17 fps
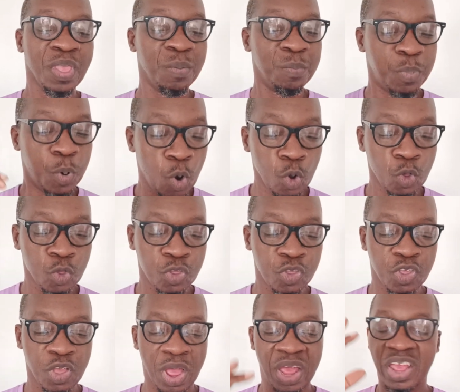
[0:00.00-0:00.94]

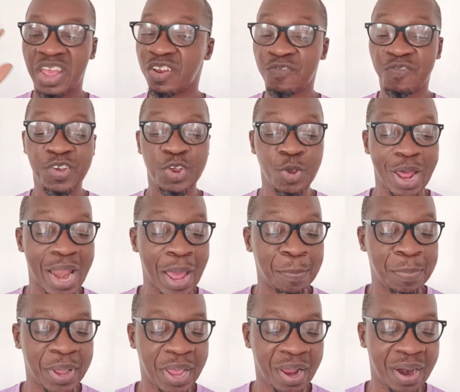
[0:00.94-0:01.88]
both in visual
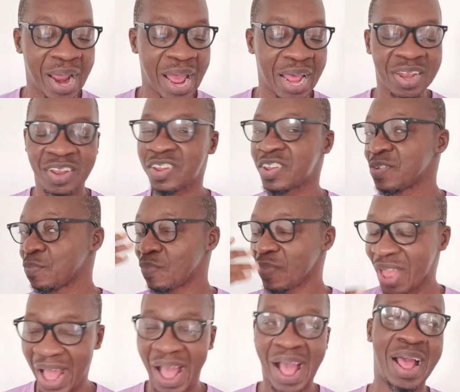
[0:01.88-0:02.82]
appearance
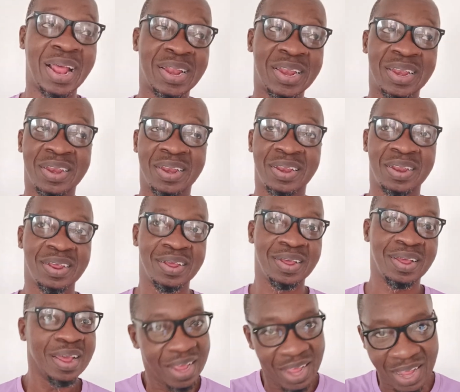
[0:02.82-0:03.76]
and
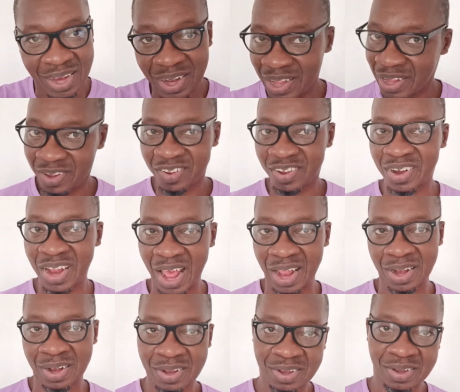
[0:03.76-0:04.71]
in
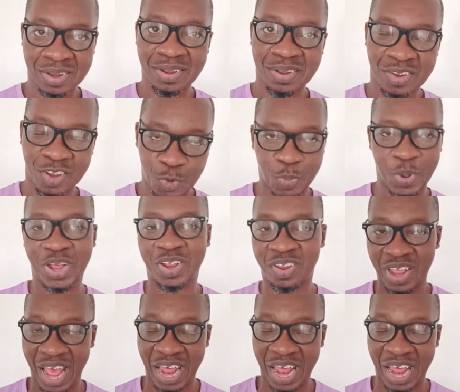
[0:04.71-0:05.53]
internal specs